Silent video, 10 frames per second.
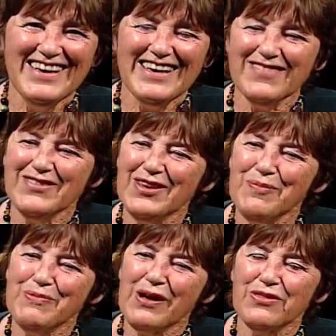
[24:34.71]
It's not
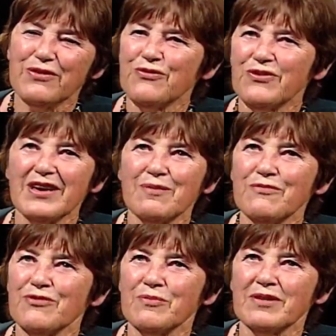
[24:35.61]
about the fame
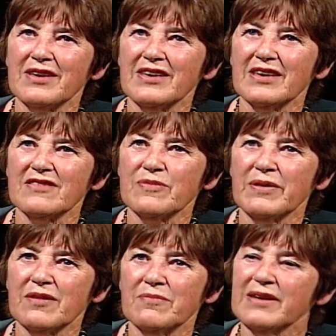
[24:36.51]
for me. It's
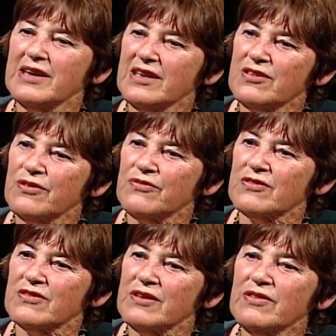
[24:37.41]
about making a
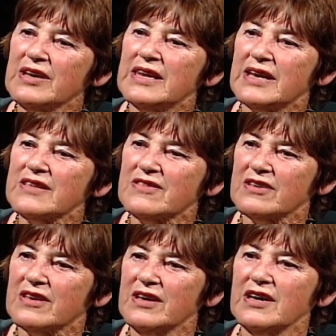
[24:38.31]
difference, leaving a
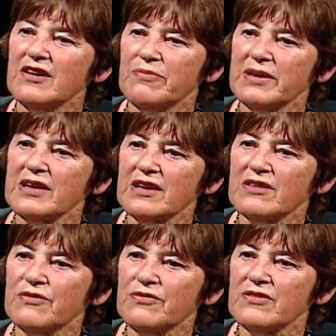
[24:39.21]
legacy of making a
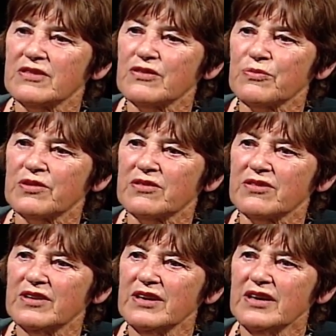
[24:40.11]
difference in this world.
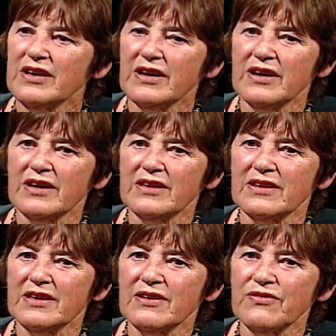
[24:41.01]
And
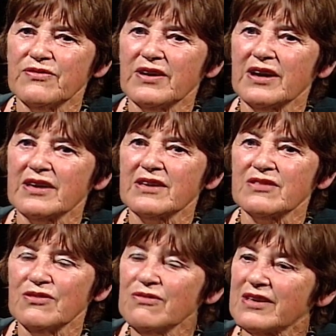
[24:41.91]
if I
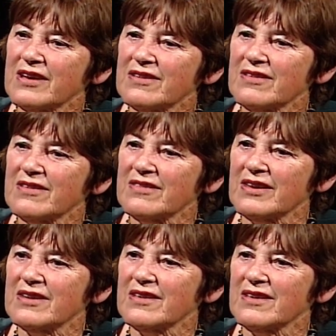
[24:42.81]
can do that,
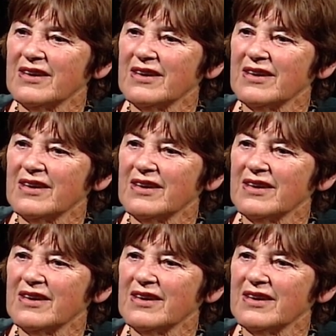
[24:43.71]
then